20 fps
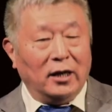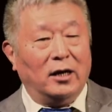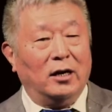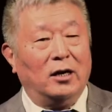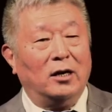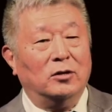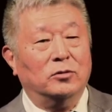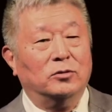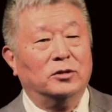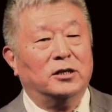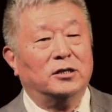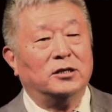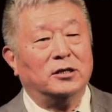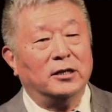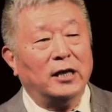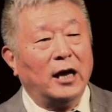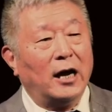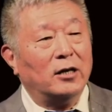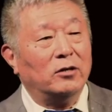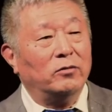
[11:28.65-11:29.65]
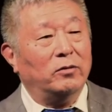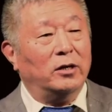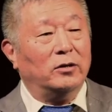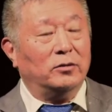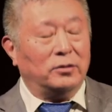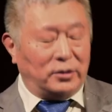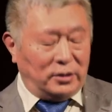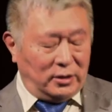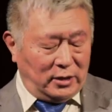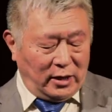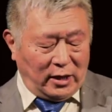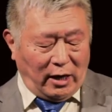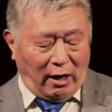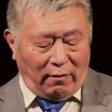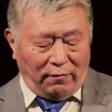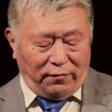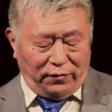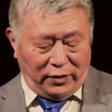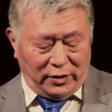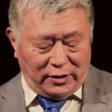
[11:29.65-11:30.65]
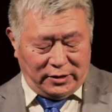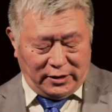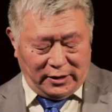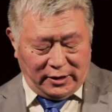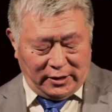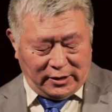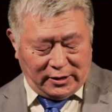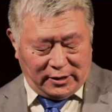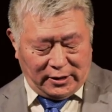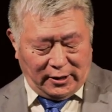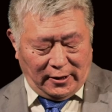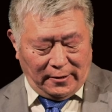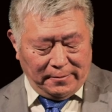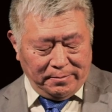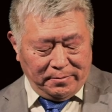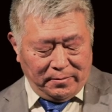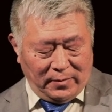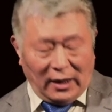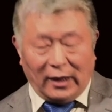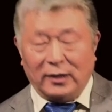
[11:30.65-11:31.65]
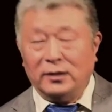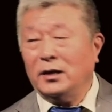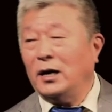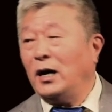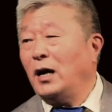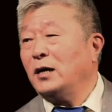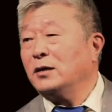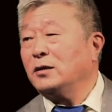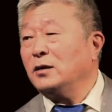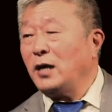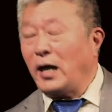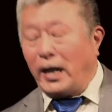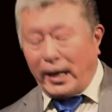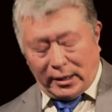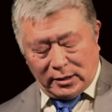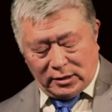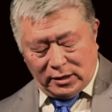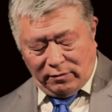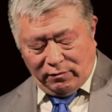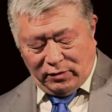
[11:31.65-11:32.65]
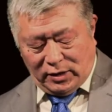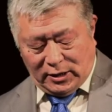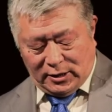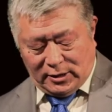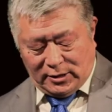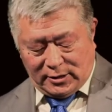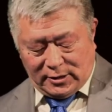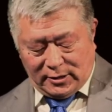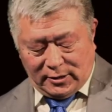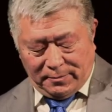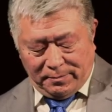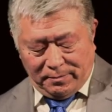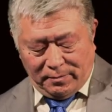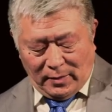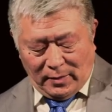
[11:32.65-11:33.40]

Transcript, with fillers: uh, hold scenarios, uh, conferences, and other activities.